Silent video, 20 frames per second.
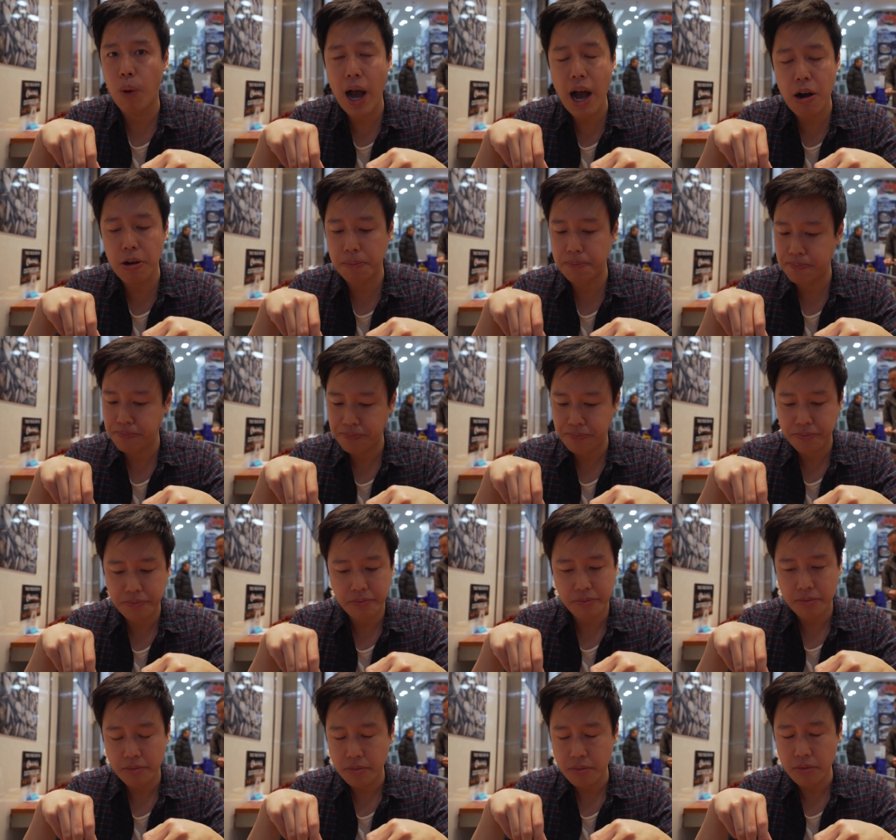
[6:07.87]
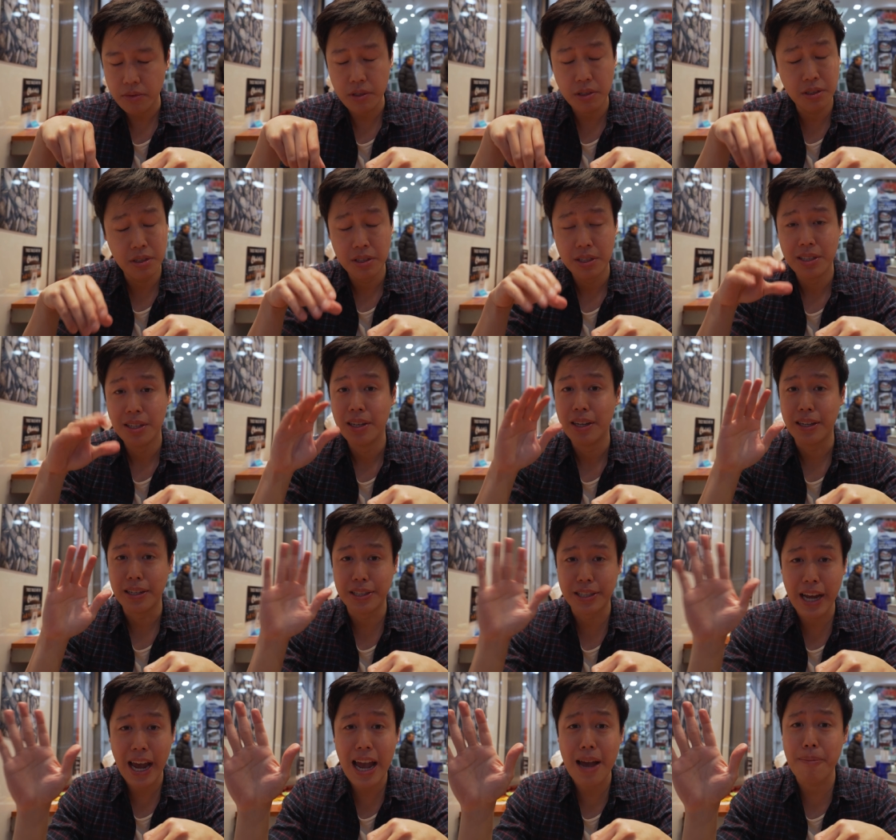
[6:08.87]
Wow.
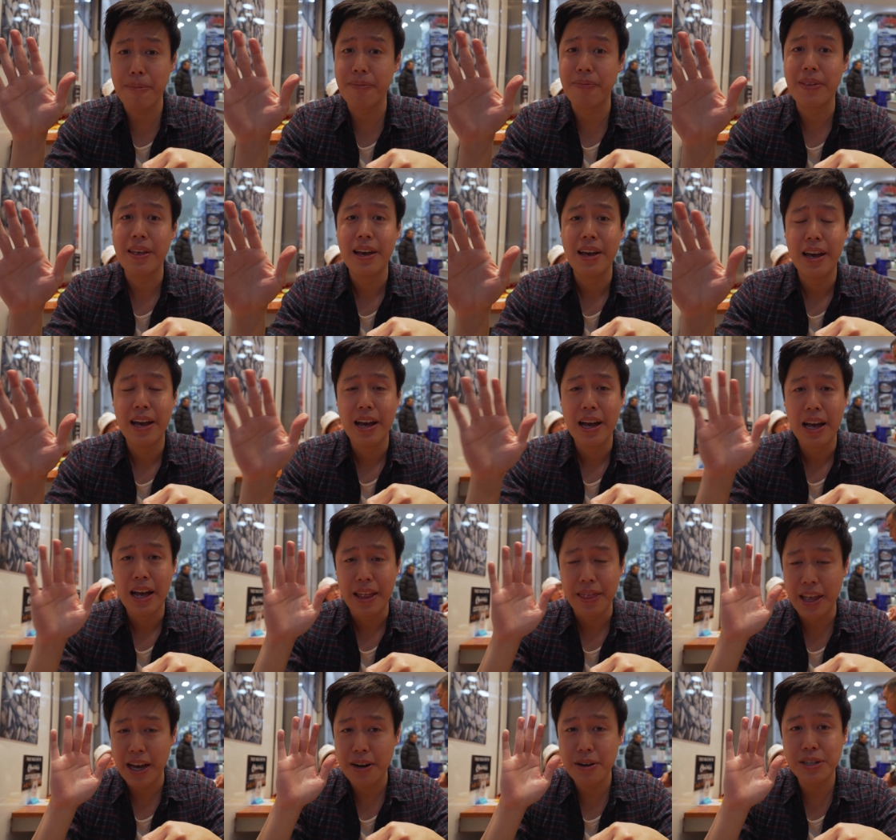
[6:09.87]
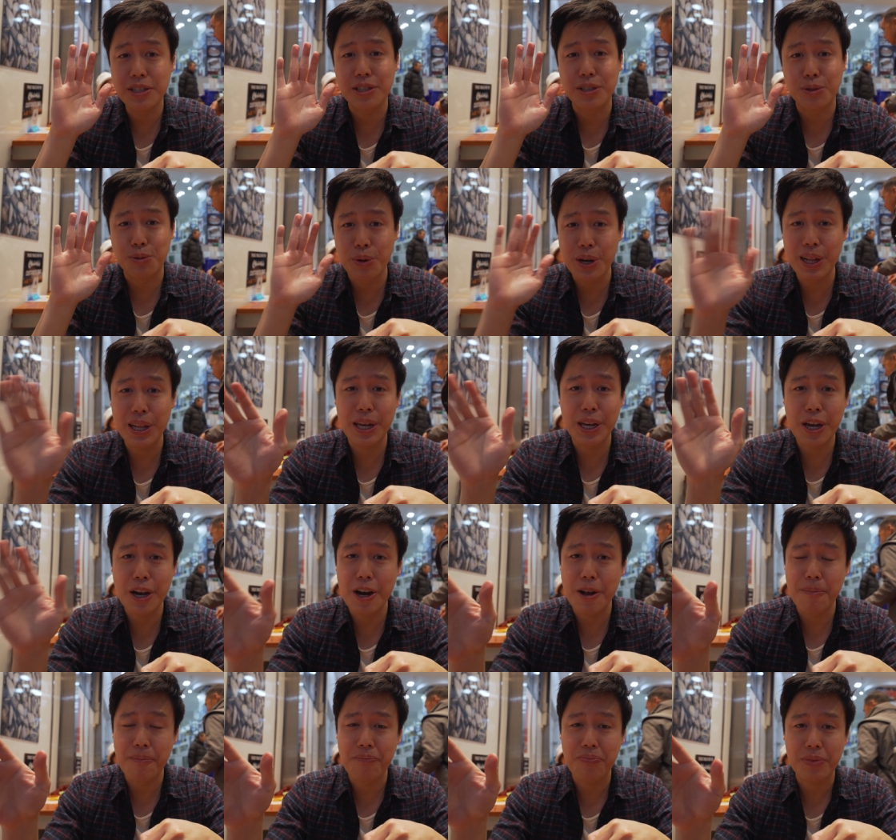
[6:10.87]
Damn, that is really
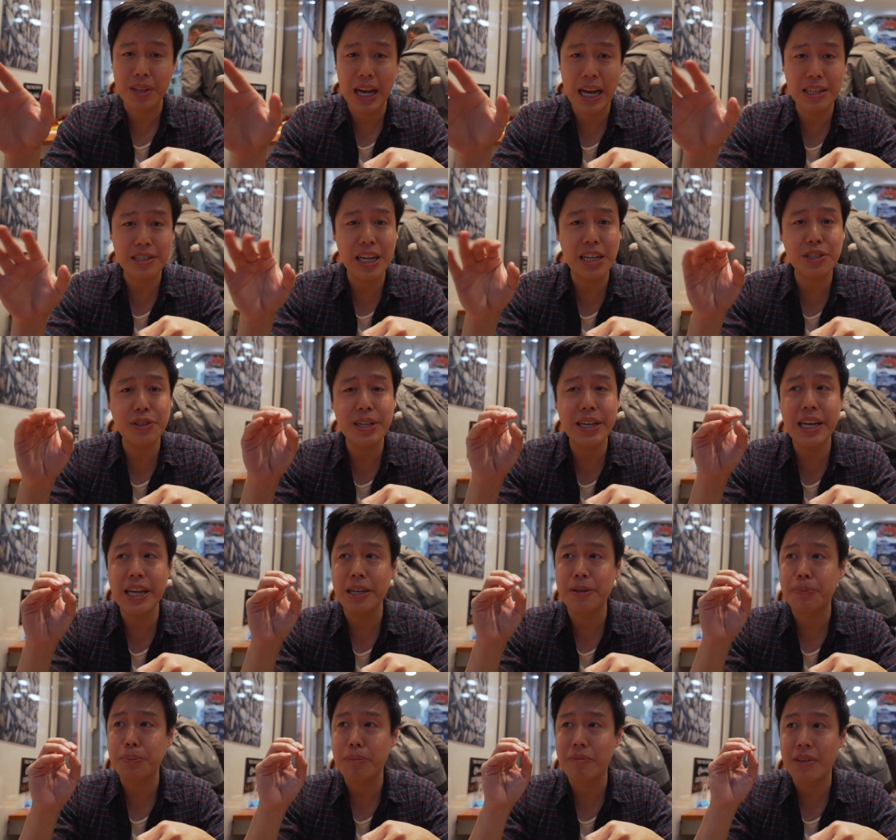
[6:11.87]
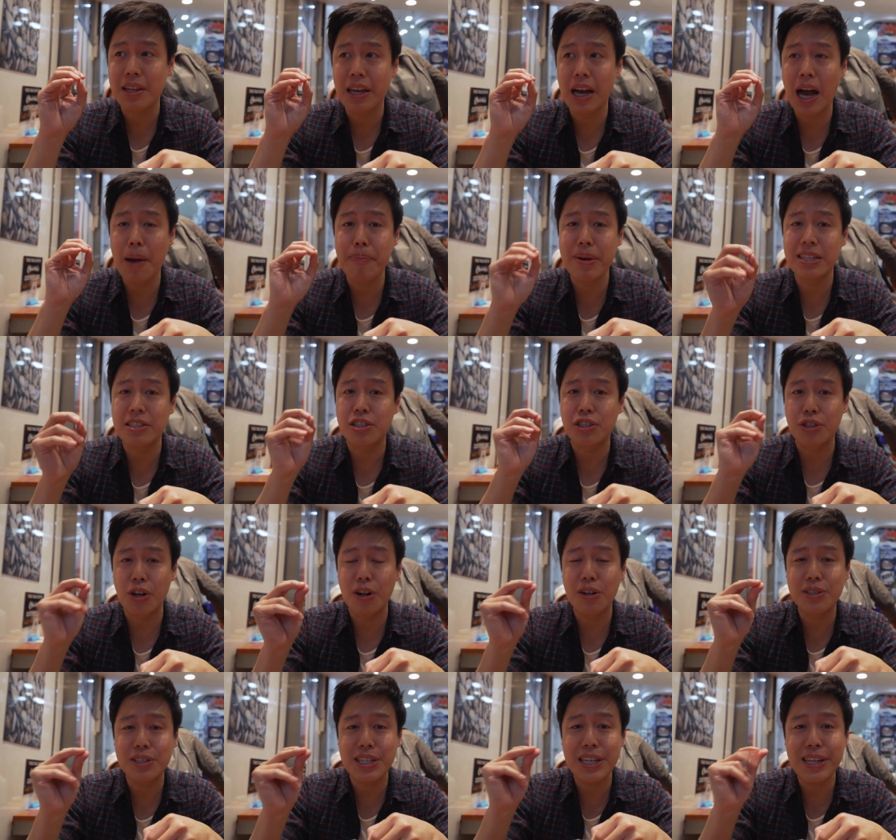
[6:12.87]
good. It's actually a bit
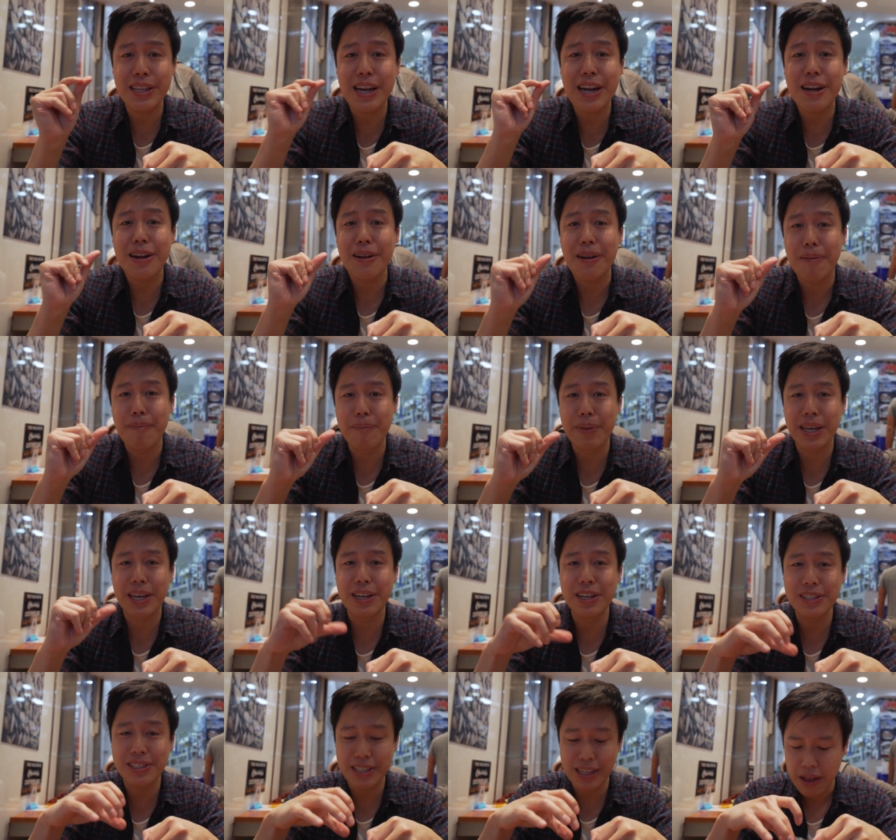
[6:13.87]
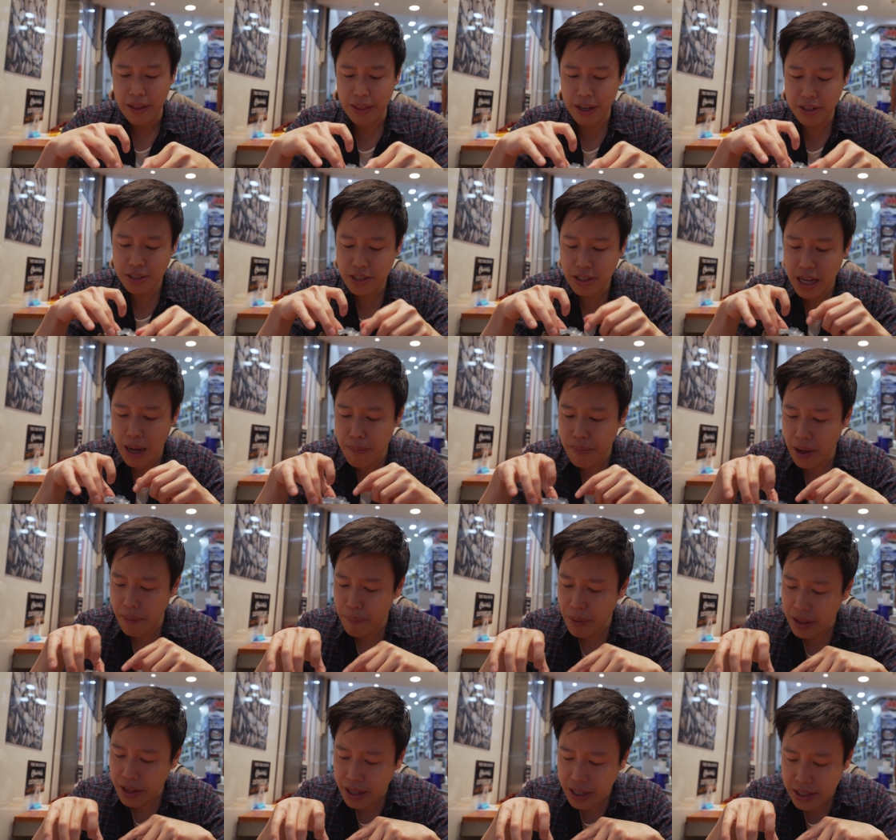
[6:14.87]
salty there because there's some,
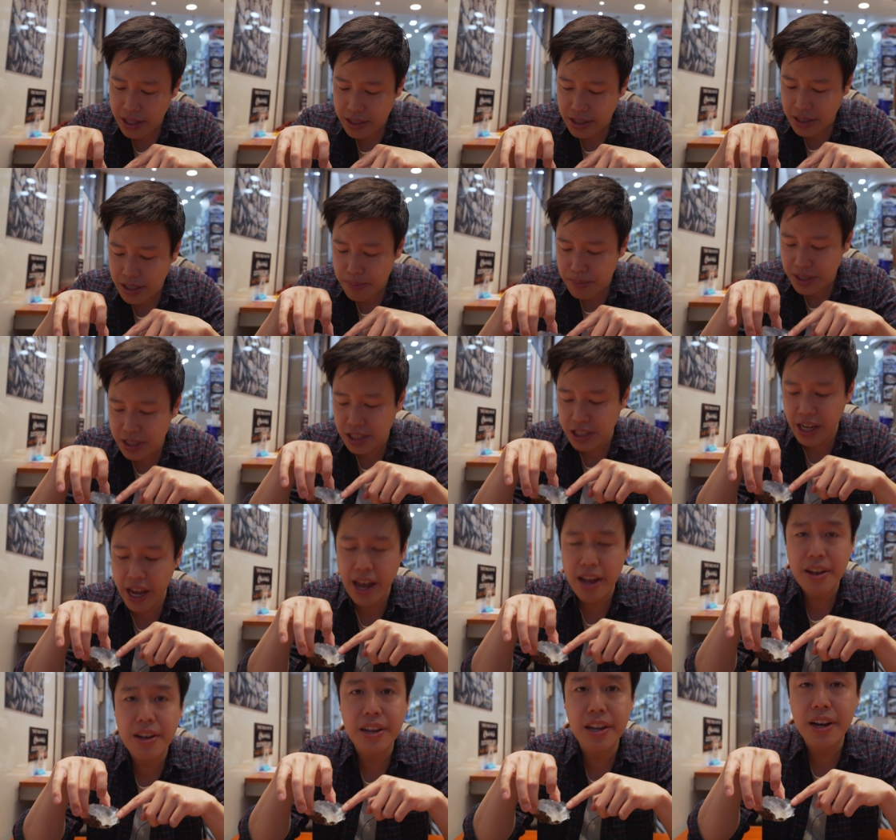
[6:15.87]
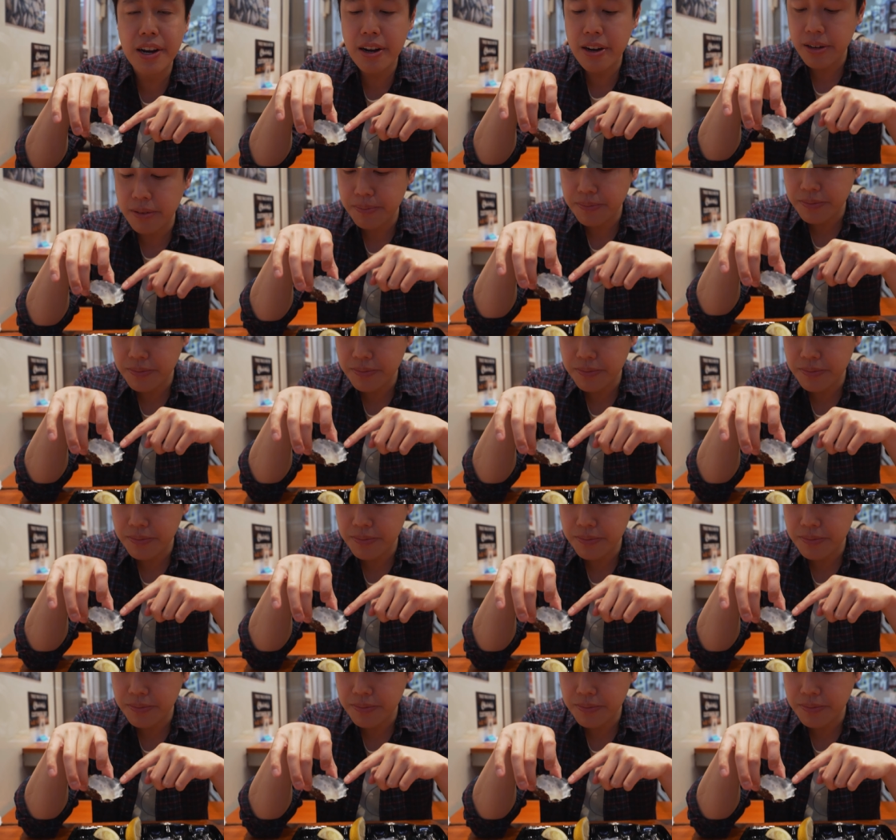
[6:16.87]
I think there's some sand there,